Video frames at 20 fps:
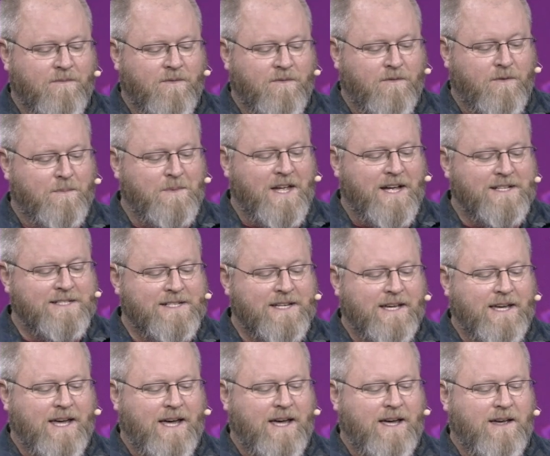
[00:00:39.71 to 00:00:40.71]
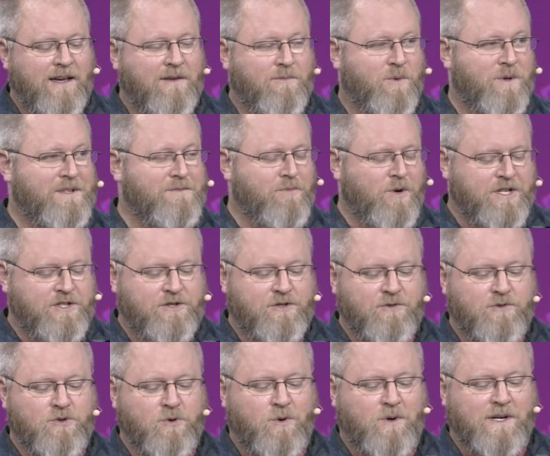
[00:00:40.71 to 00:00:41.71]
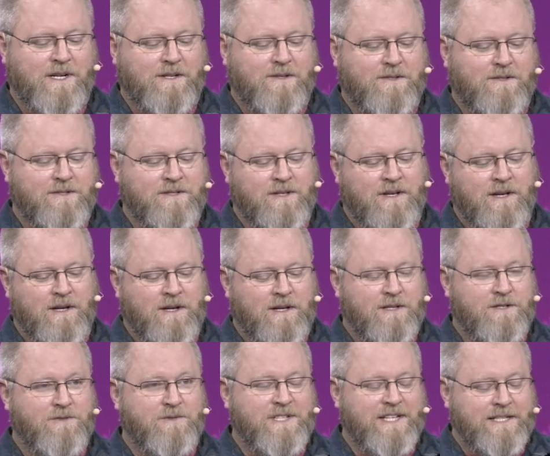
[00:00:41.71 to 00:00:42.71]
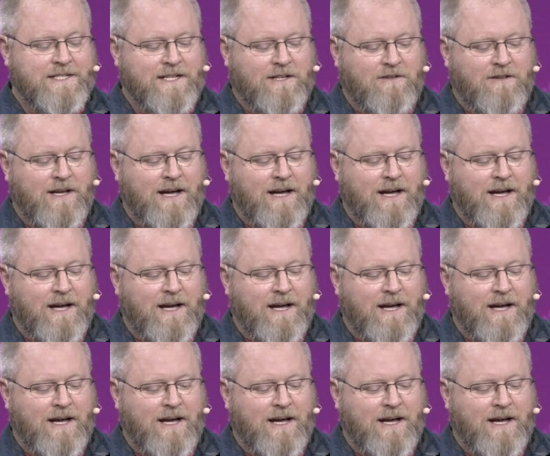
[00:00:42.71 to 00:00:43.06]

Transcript: from the S D K with rich tutorials to detailed